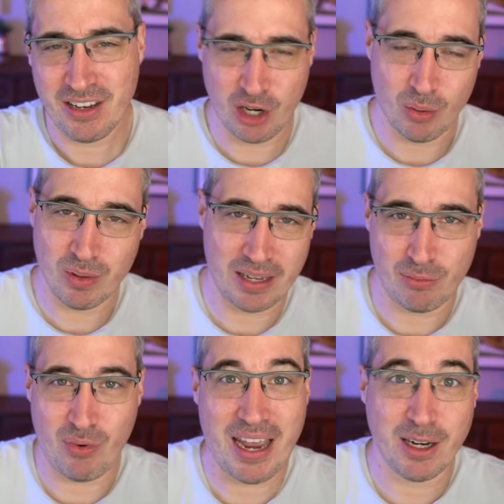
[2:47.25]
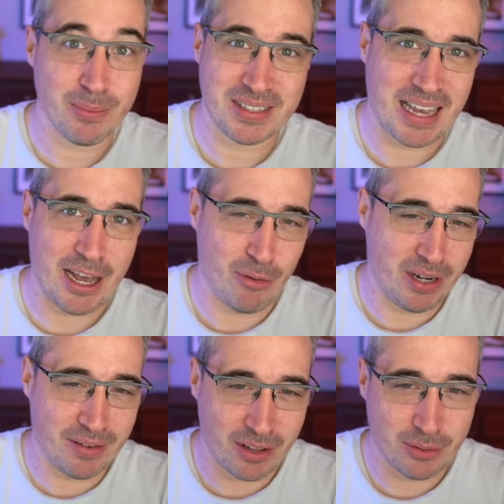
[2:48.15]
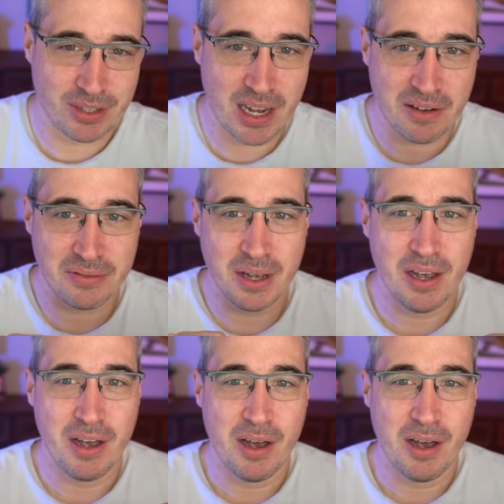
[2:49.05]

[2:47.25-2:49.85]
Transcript: you know, a random scattering of other stuff.